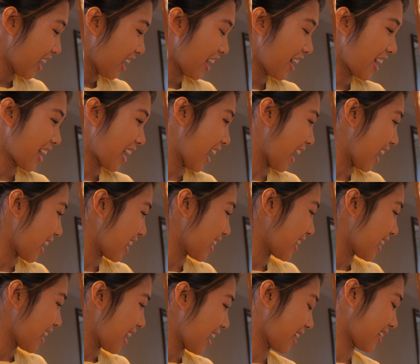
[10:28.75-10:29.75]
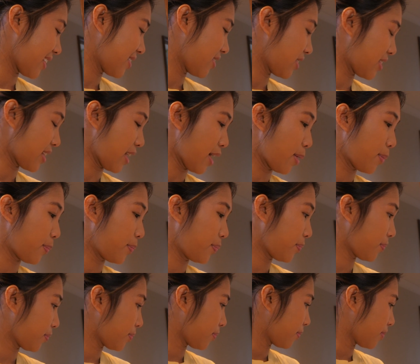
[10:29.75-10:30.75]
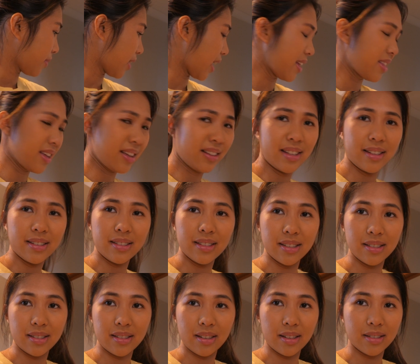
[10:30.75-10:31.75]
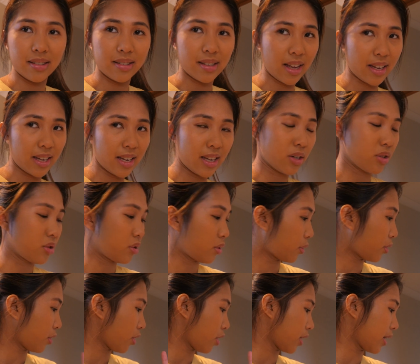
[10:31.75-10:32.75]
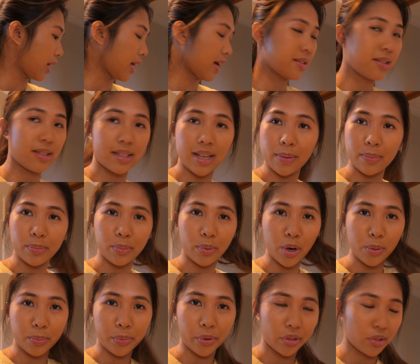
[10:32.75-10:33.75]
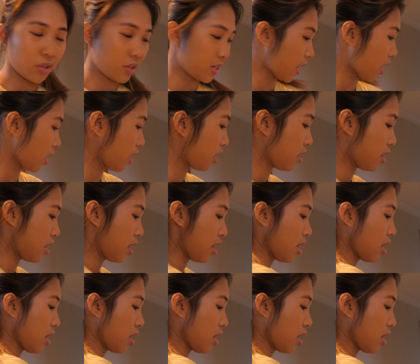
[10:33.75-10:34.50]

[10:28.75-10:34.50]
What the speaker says: Okay, next step. I think this is the second or third last step. We're almost there.